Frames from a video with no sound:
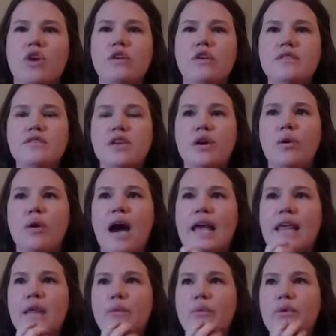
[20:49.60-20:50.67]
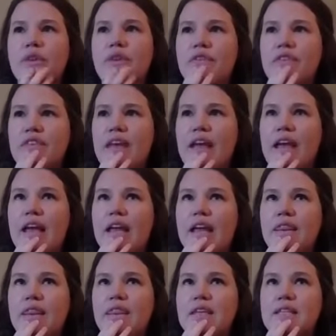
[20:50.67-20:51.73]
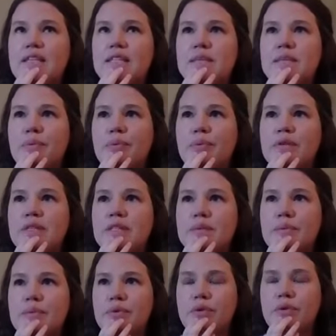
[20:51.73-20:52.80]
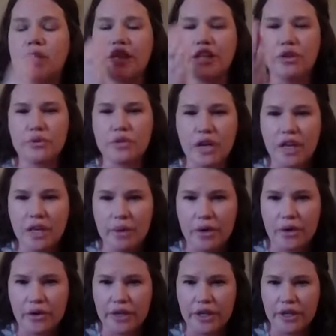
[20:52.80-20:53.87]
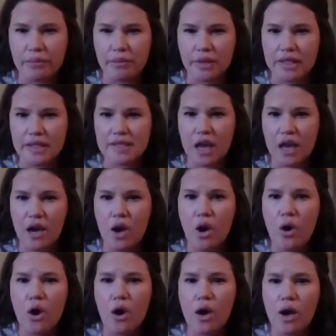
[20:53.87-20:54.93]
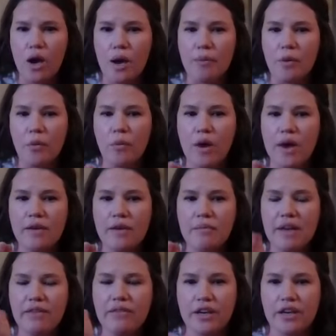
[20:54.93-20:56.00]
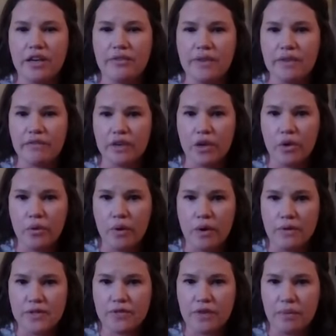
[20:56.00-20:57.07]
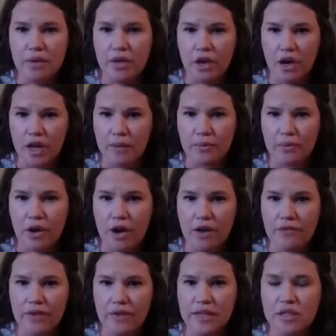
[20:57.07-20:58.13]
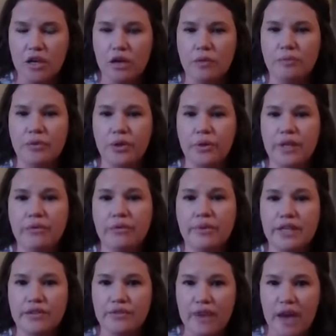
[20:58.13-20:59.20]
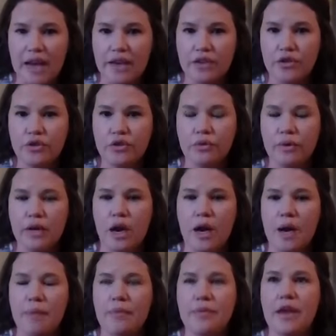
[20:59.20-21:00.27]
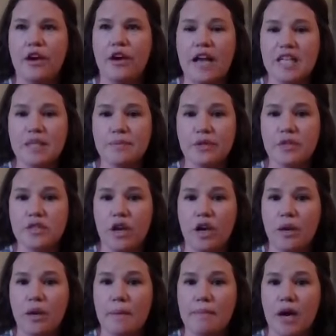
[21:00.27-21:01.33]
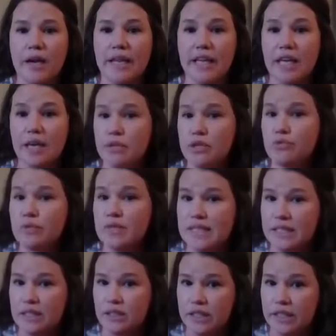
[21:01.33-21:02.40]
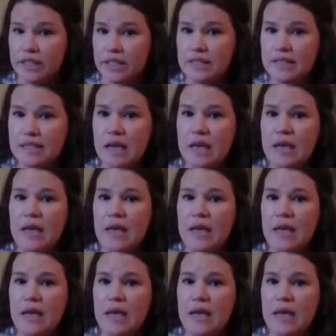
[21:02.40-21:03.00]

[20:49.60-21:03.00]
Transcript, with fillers: Also, I would say this principle, like you were talking about earlier, Melissa, one of my very favorite quotes from a nonprofit called Beauty Redefined, who they are experts on body image resilience.